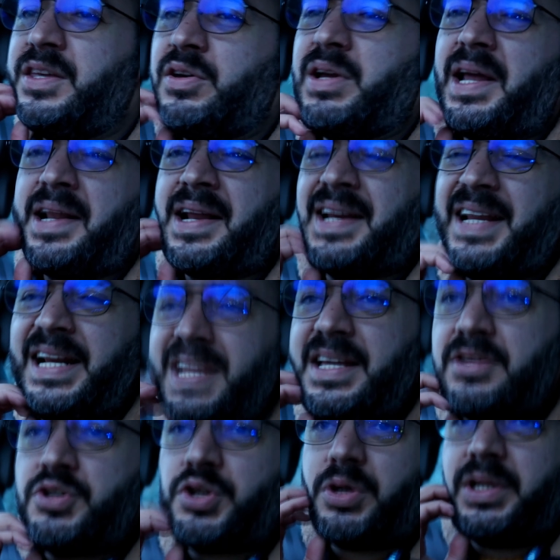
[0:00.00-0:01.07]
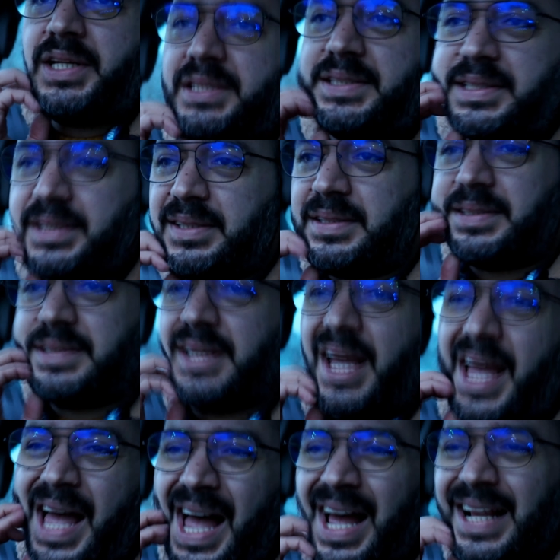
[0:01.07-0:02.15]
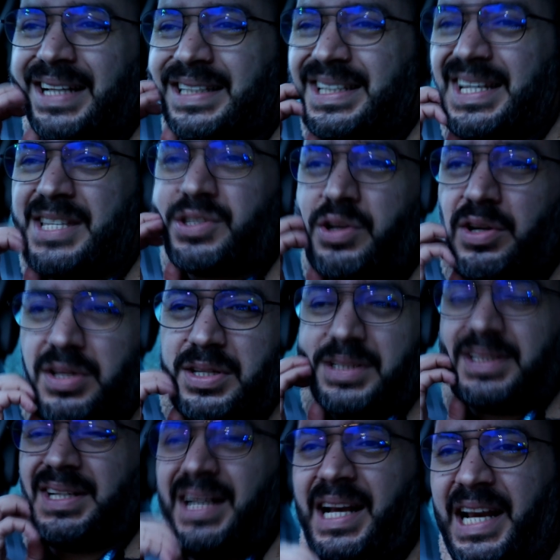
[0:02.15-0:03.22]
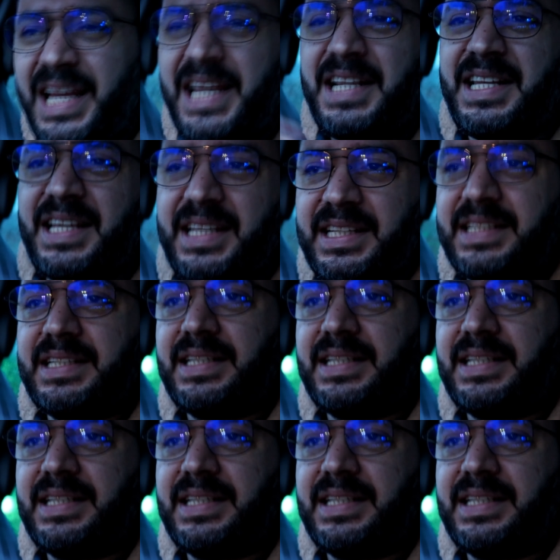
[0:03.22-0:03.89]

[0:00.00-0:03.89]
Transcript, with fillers: going to really enjoy it. And it's got leading